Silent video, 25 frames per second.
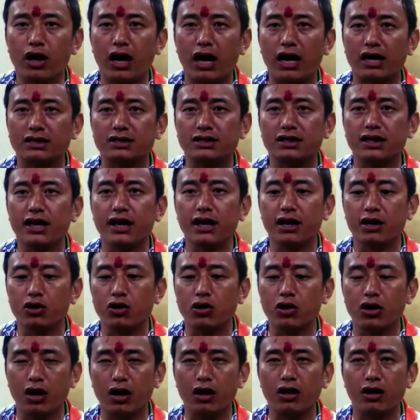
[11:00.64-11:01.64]
asking,
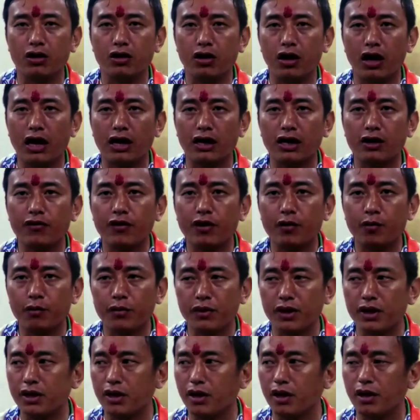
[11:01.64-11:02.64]
I'll give you
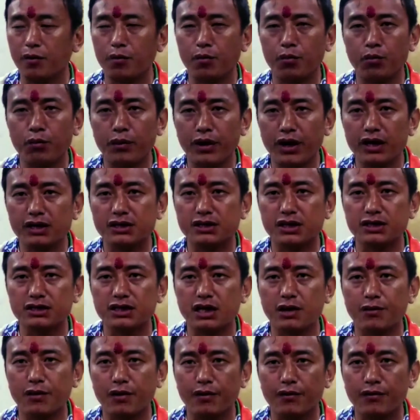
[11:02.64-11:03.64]
the biggest
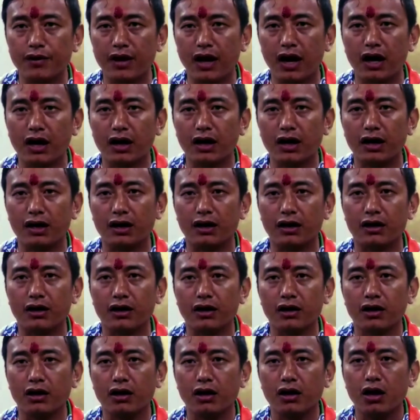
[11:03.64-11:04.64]
example of Nagaland.
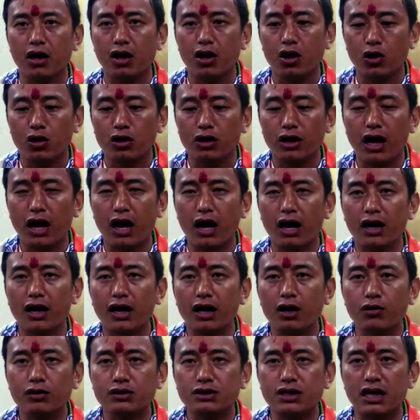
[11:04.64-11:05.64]

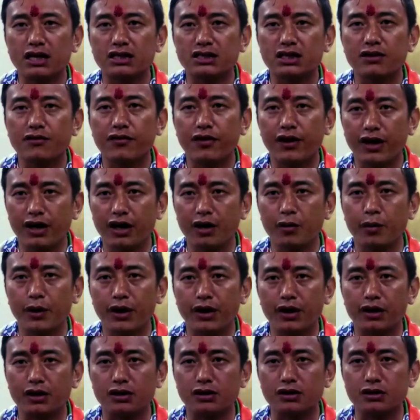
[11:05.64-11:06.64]
Nagaland was asking for
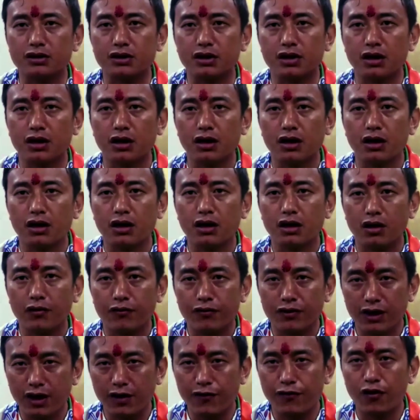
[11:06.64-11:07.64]
independence.
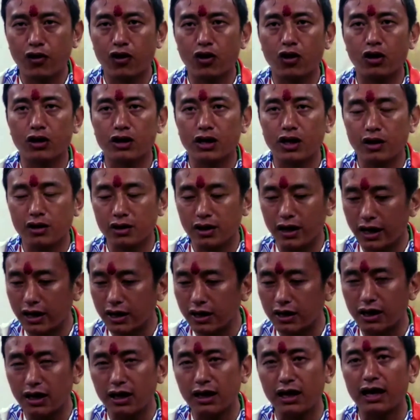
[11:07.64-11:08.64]

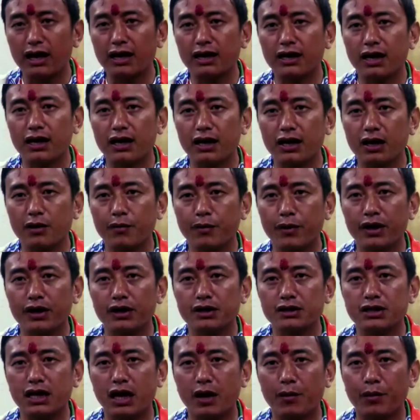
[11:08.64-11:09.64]
They let that
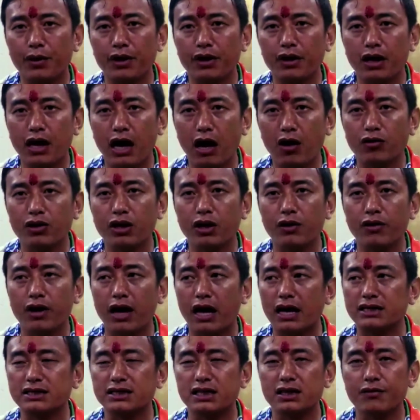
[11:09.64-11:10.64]
independence happen. Now they were
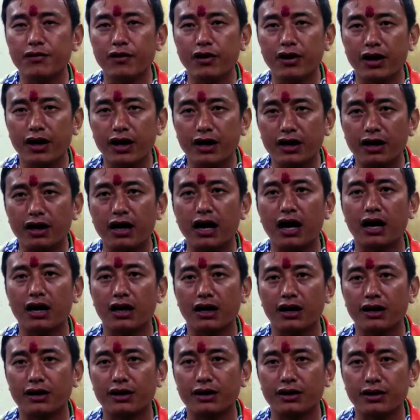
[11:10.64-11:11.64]
asking for Greater Nagaland.